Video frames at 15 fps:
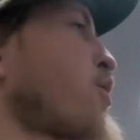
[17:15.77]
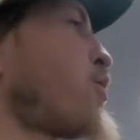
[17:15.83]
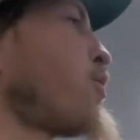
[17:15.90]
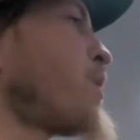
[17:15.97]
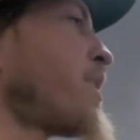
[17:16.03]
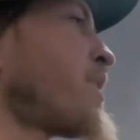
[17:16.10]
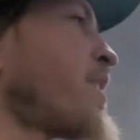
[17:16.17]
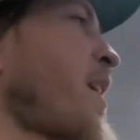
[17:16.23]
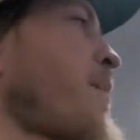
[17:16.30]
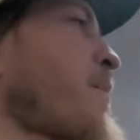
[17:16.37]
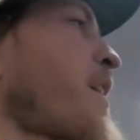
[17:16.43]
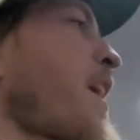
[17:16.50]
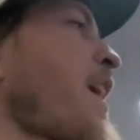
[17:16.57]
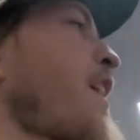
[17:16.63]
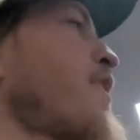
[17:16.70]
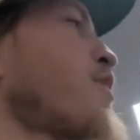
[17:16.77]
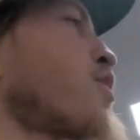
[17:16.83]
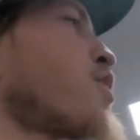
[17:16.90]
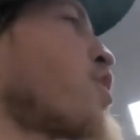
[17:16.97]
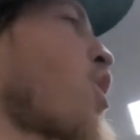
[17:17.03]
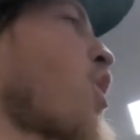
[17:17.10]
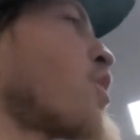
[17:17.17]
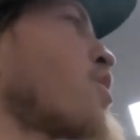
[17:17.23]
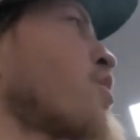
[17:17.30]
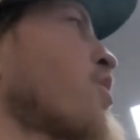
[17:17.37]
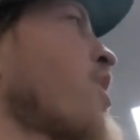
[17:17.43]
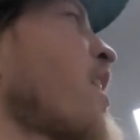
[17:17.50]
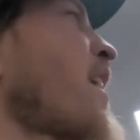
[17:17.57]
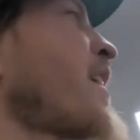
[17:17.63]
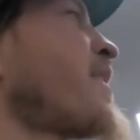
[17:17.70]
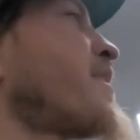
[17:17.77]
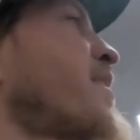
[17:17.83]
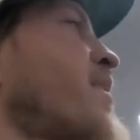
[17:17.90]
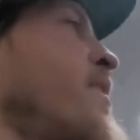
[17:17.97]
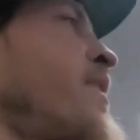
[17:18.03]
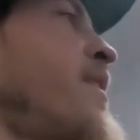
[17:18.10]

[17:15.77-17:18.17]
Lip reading: coolant temp gauge, charge light,